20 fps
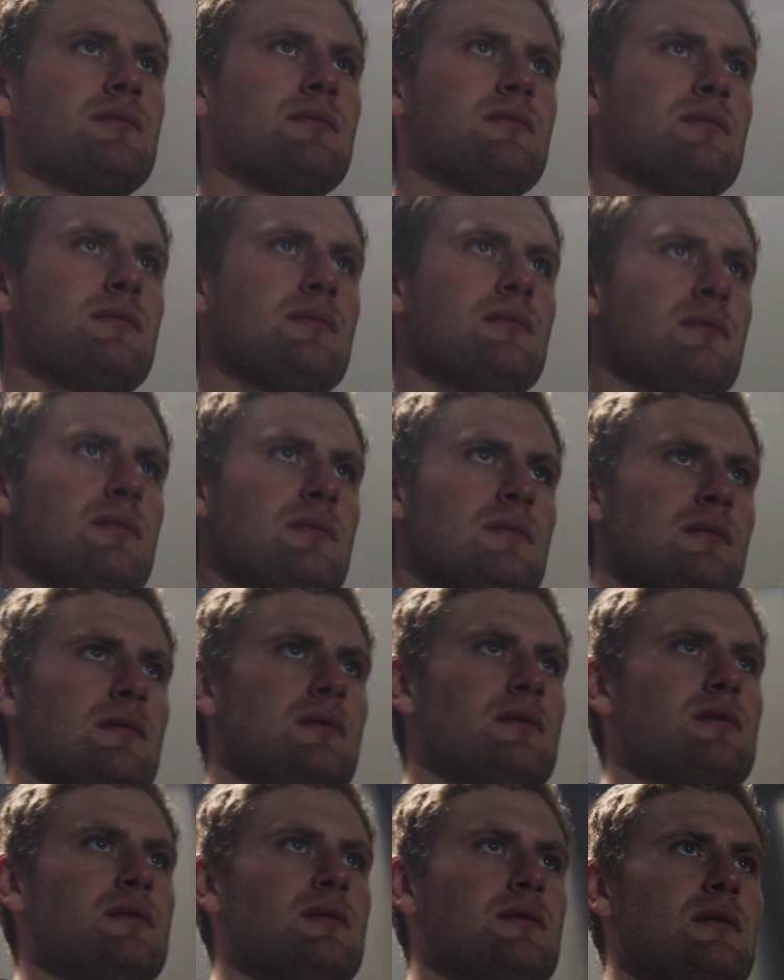but
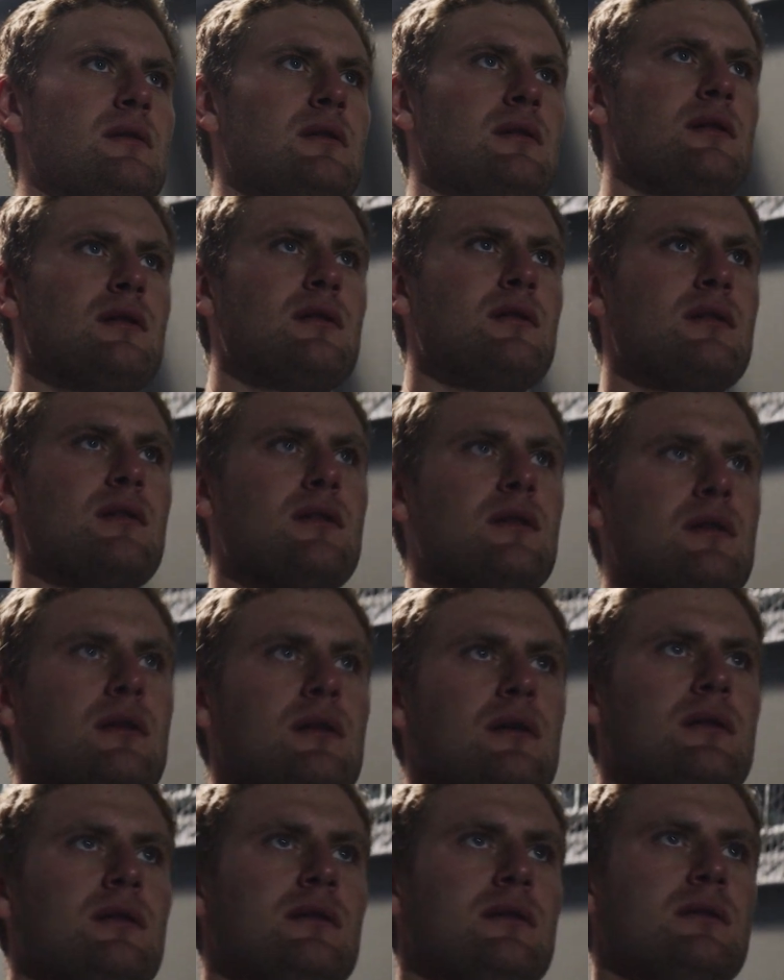this is more than a
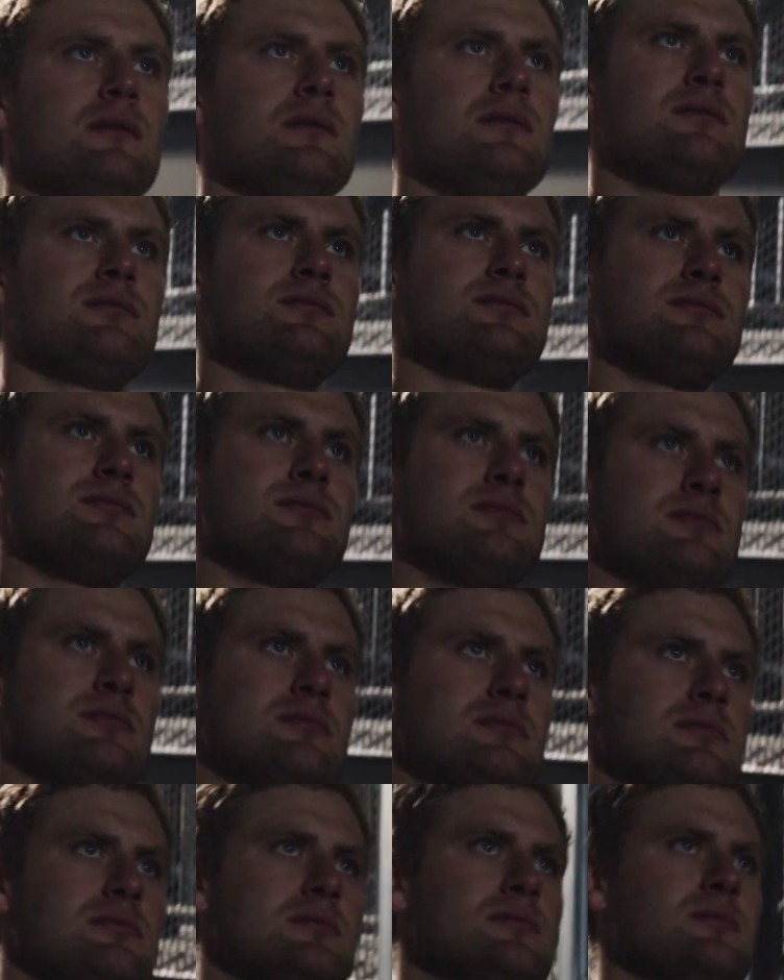word.
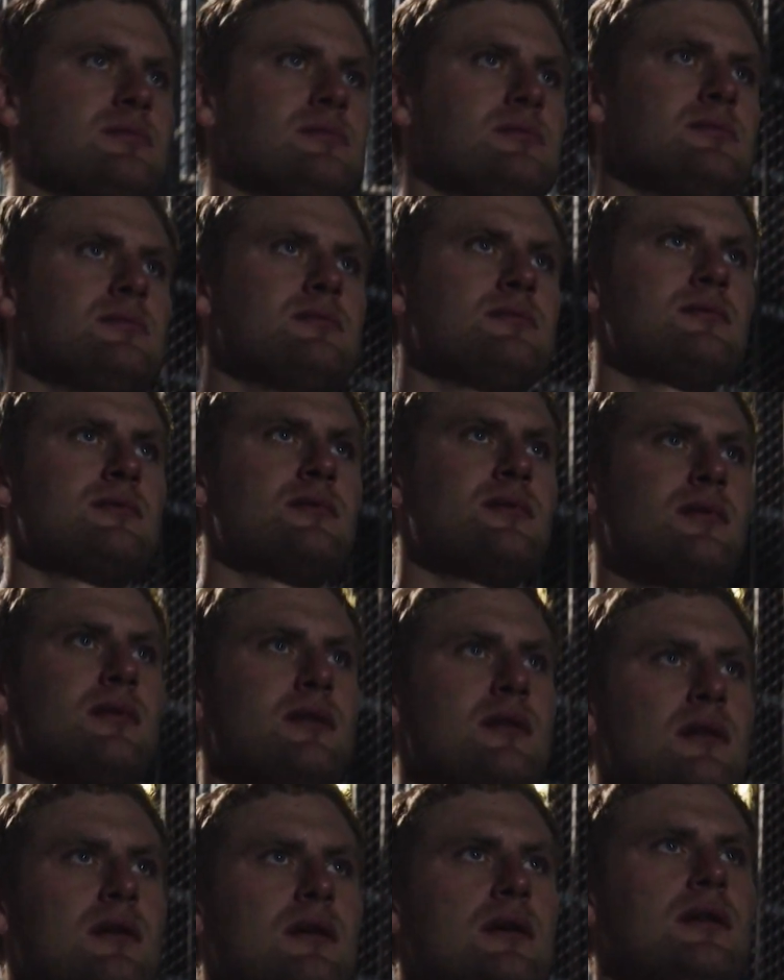If you want more
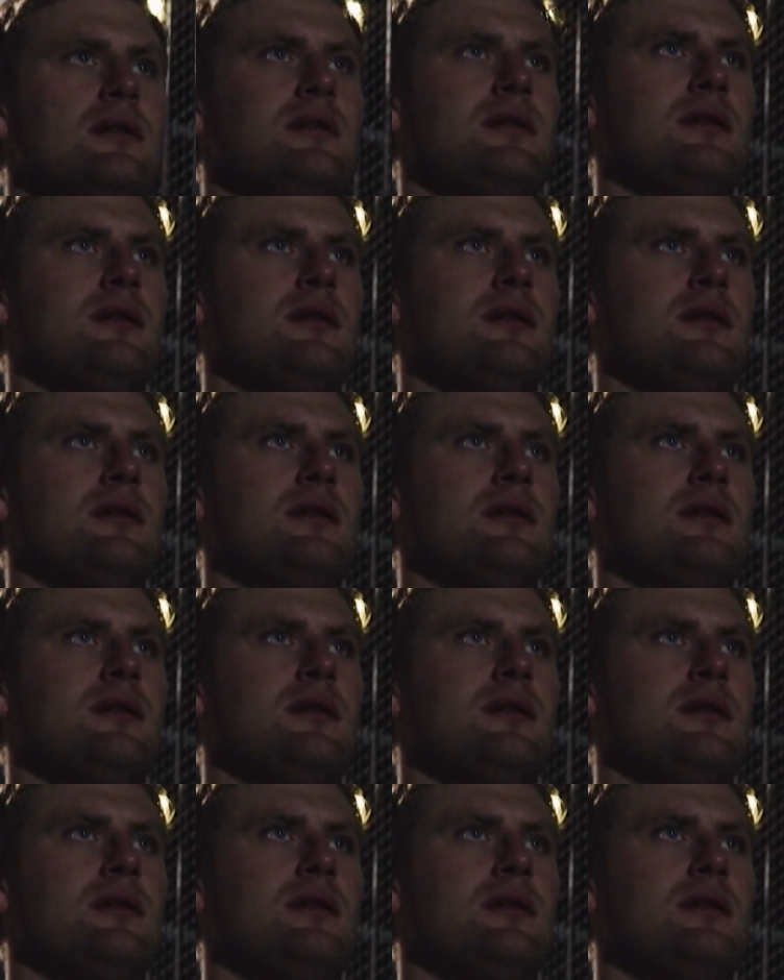videos